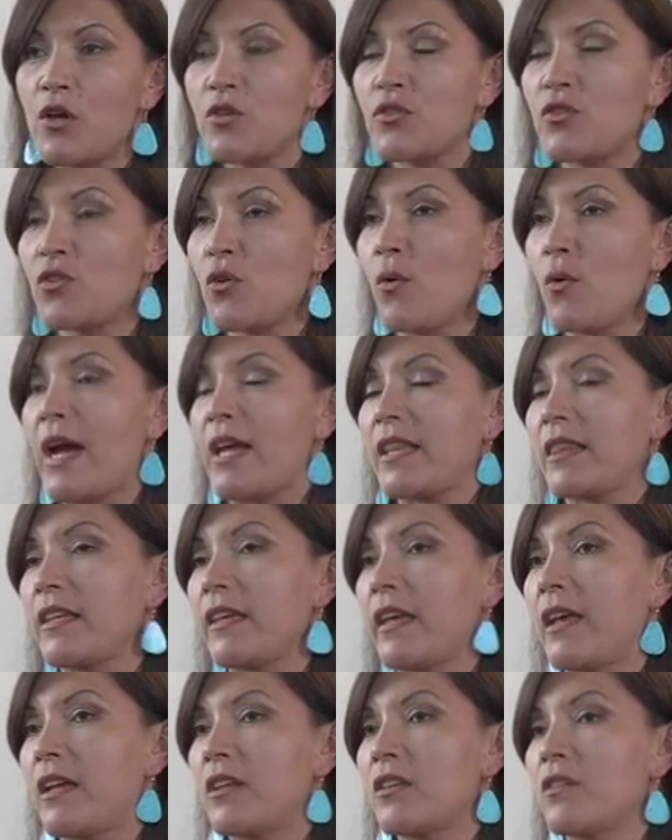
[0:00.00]
So at
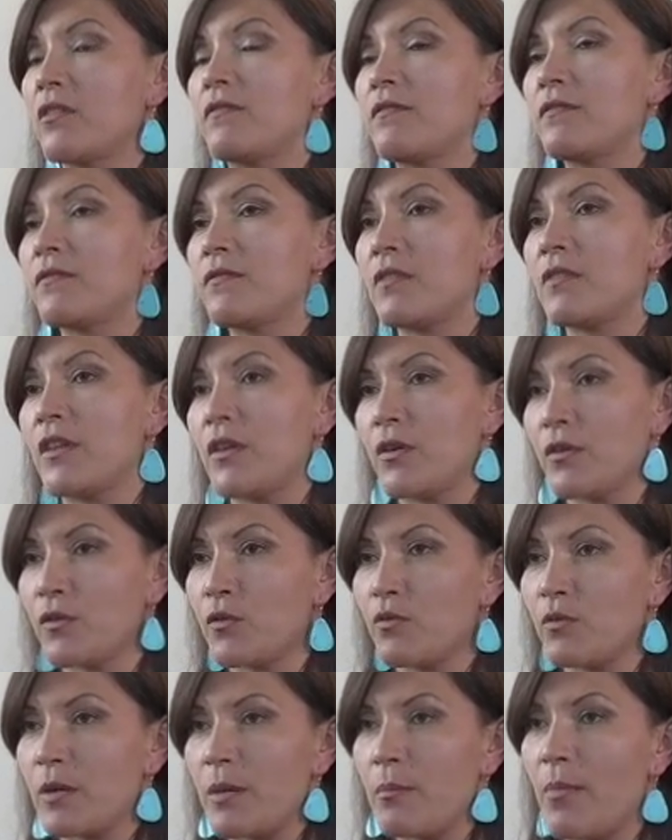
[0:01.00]
the end of their
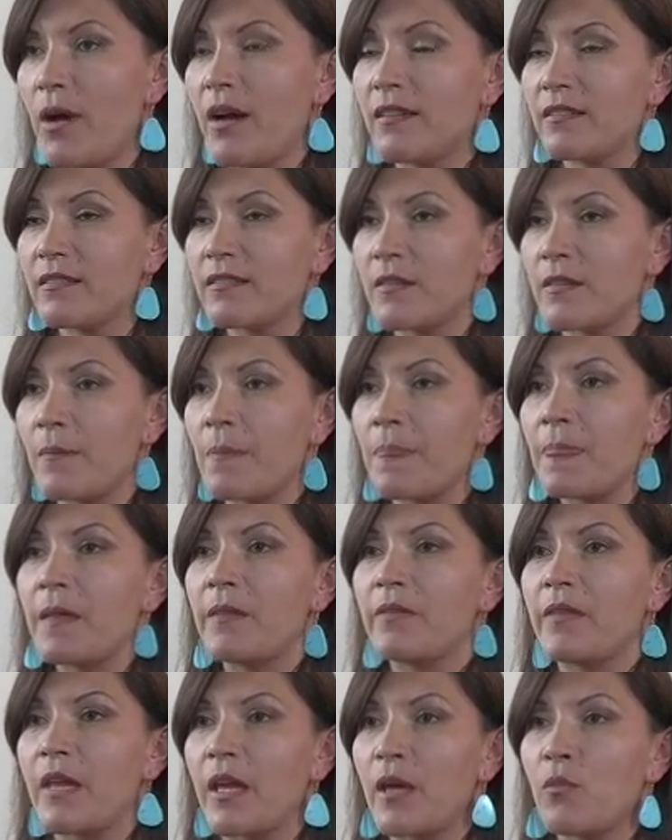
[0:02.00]
3 months,
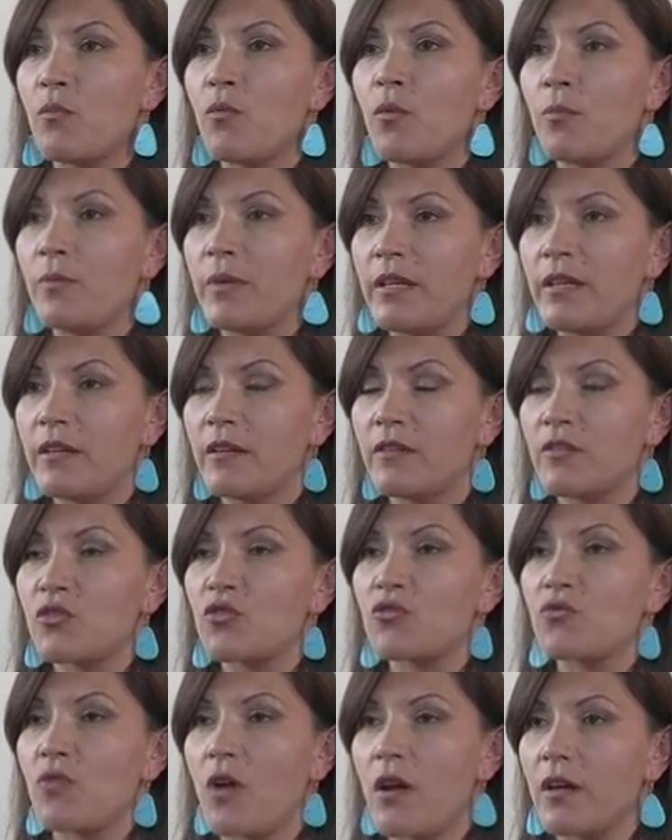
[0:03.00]
they will be
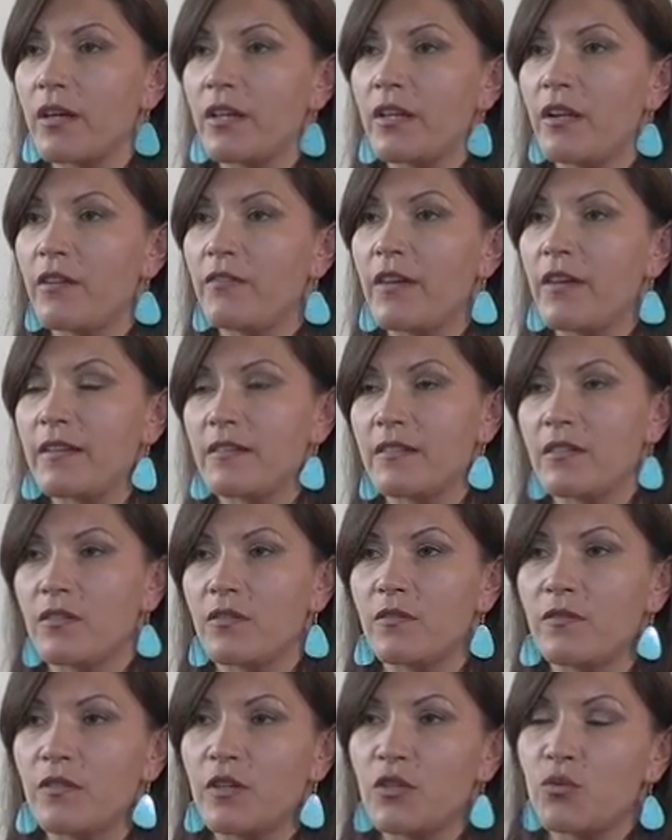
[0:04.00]
strong enough as
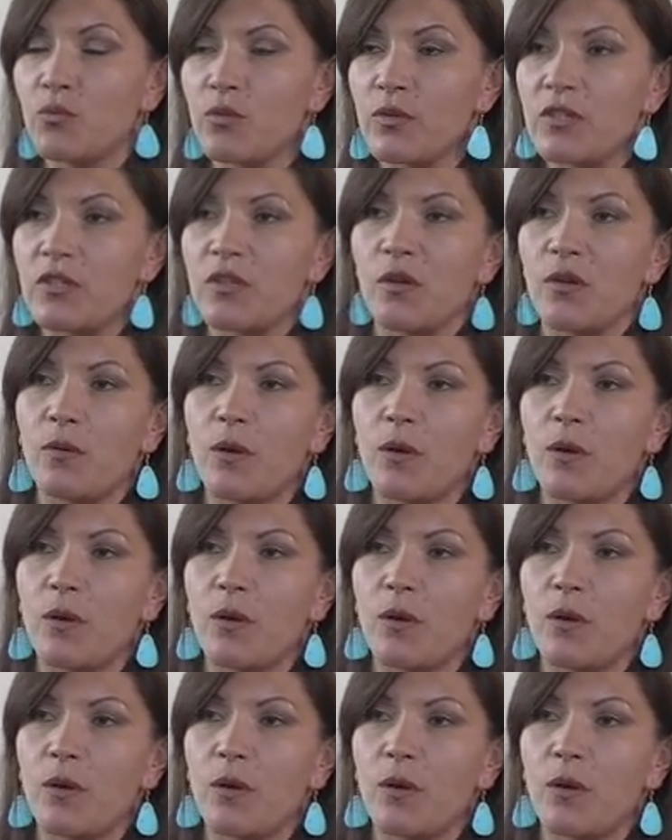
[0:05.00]
individuals to